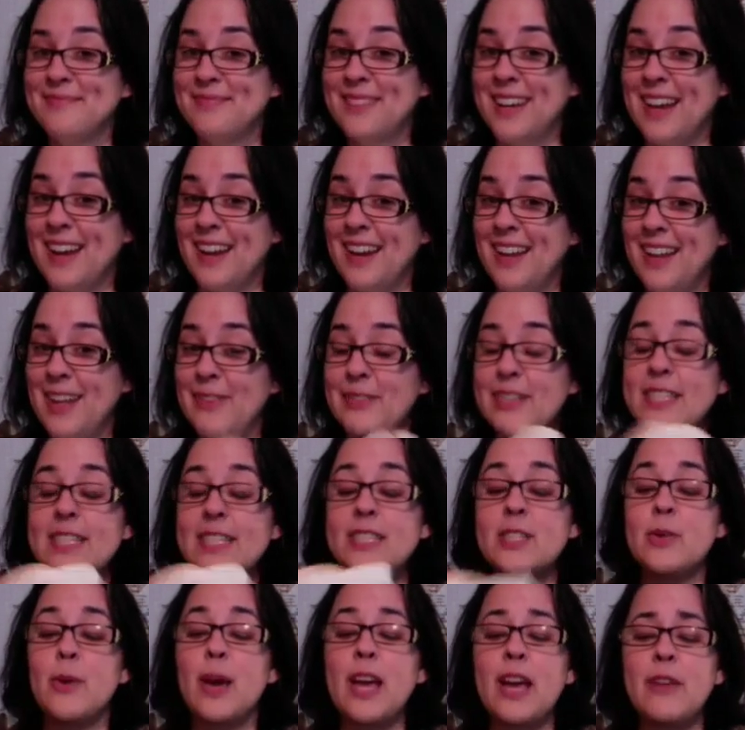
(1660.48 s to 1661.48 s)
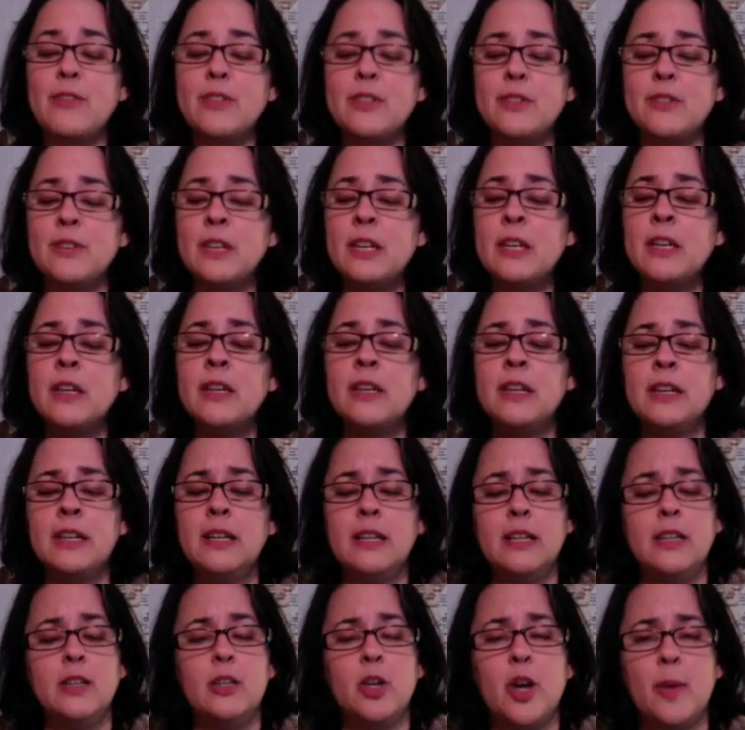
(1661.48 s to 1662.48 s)
Kind of love it. So I have to
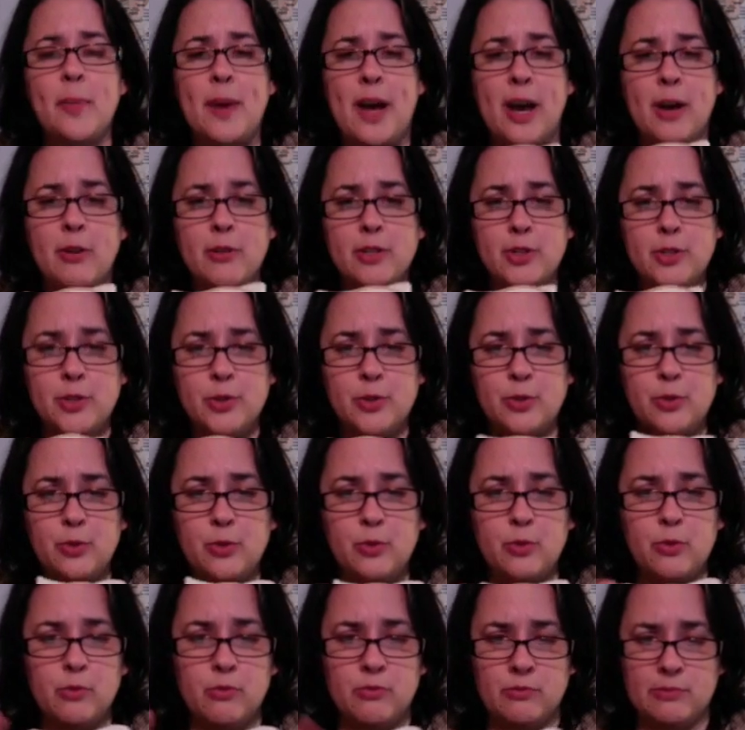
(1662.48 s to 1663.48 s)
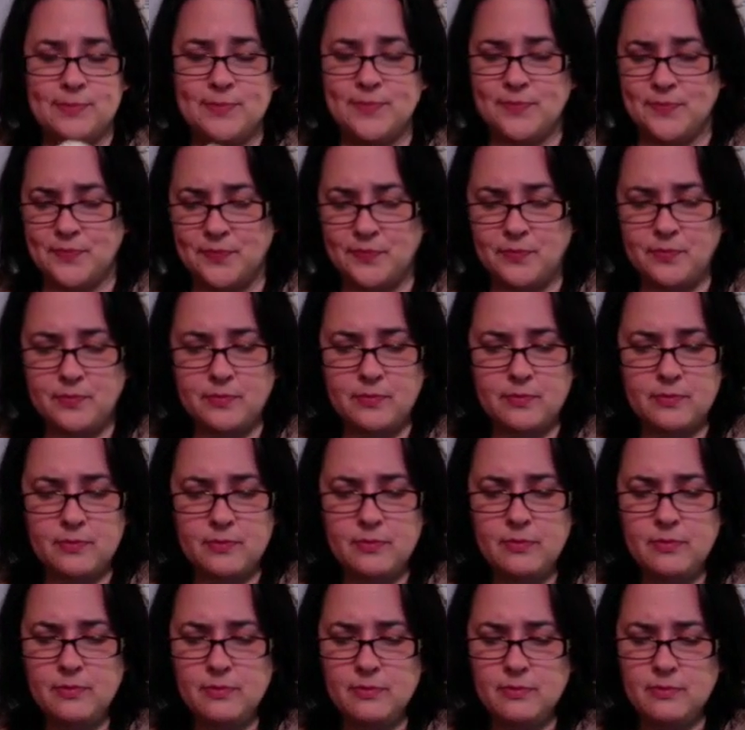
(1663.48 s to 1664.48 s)
look up how to
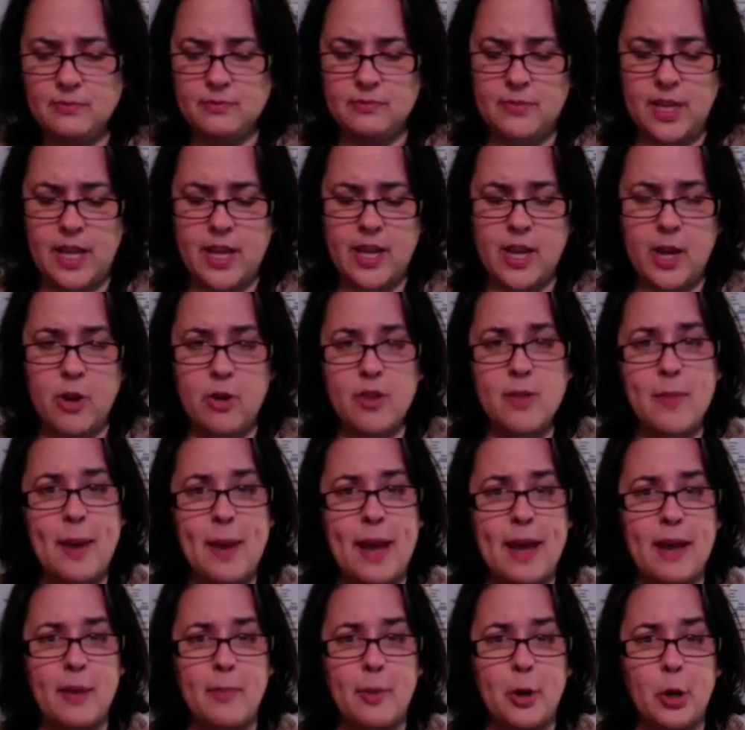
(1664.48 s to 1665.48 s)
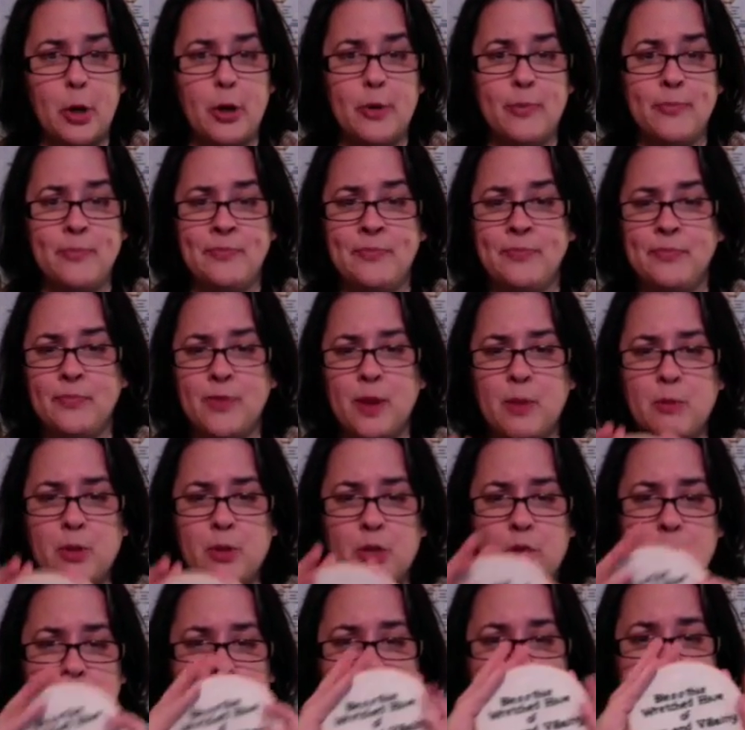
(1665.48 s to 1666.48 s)
take care of the back part. I'm
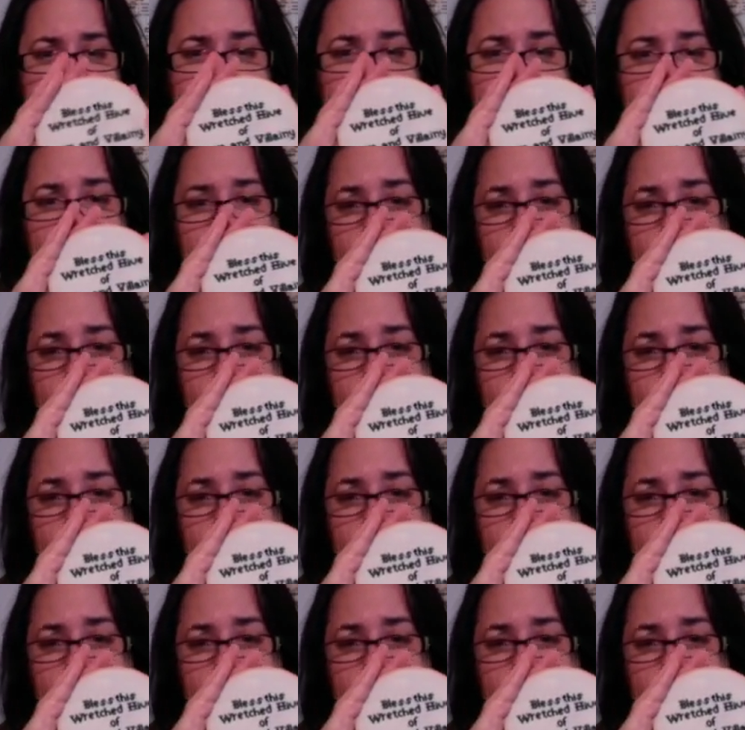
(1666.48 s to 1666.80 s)
sure it's easy.